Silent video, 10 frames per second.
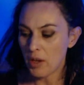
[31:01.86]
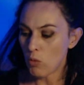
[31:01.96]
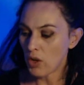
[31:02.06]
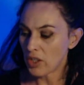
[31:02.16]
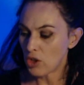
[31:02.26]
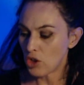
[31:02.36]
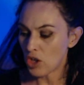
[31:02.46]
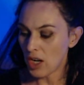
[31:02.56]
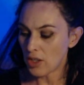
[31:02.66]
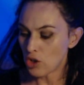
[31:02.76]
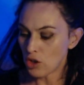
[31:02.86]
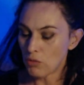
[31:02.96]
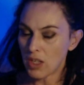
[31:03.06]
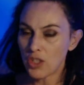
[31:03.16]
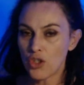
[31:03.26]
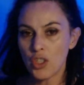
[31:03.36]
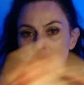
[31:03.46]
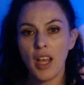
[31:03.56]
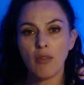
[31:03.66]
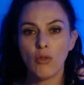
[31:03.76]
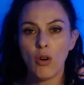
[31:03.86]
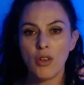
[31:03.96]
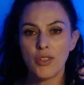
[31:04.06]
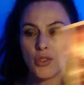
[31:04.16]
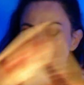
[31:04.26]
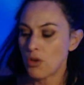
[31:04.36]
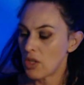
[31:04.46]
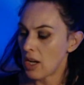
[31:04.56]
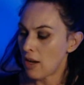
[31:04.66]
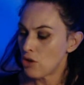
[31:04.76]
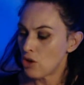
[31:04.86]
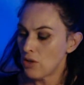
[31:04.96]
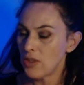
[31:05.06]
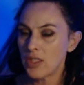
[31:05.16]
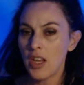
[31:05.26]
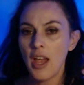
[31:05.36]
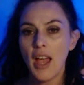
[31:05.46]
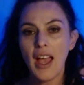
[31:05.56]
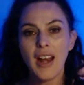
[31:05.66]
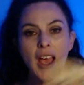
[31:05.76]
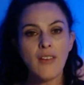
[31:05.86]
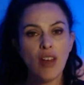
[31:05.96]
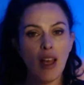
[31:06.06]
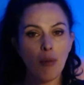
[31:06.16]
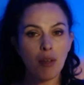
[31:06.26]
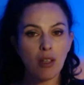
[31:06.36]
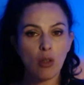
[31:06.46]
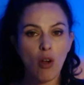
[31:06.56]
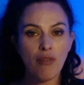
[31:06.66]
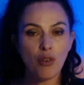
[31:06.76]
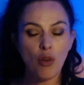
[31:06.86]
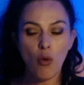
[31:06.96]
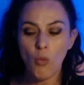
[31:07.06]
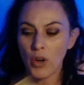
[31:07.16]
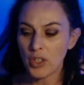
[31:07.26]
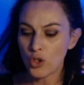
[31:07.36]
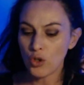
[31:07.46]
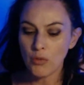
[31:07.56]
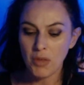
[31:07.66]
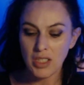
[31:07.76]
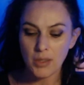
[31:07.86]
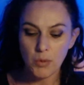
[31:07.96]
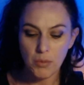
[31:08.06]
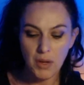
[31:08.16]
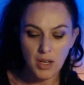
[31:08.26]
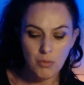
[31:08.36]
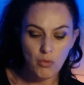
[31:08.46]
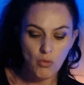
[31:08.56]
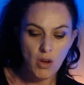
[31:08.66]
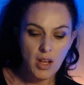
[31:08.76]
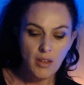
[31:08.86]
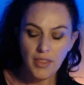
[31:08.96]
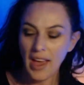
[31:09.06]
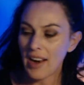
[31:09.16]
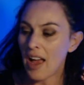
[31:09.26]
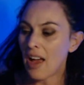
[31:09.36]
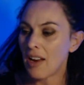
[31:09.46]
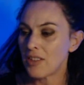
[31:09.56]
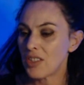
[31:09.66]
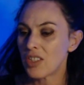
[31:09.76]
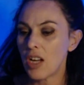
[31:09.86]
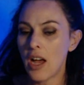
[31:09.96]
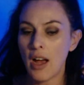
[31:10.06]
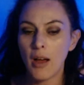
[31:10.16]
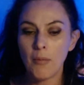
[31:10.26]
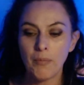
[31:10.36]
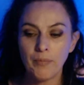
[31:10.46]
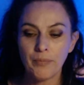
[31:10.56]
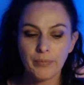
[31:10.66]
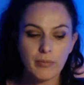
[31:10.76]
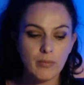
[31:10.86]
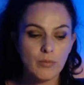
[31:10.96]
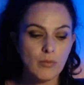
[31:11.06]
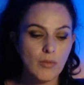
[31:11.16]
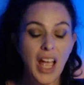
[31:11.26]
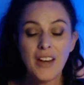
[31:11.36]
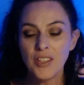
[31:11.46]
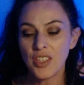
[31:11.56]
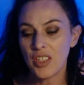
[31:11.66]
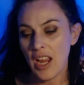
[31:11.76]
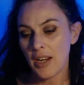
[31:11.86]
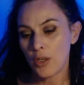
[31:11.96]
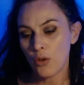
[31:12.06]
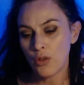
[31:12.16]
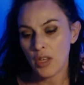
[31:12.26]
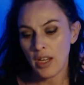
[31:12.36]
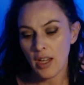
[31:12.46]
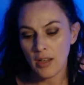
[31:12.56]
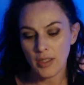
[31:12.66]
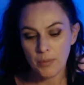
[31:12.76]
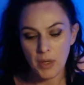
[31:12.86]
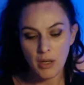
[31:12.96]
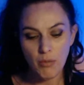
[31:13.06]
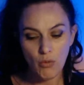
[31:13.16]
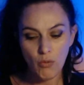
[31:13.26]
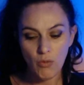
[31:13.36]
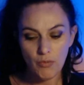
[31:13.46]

they're wanting to change direction and rise through the ashes and have a happier life and not wanting to mix with people that aren't understanding who they are as people.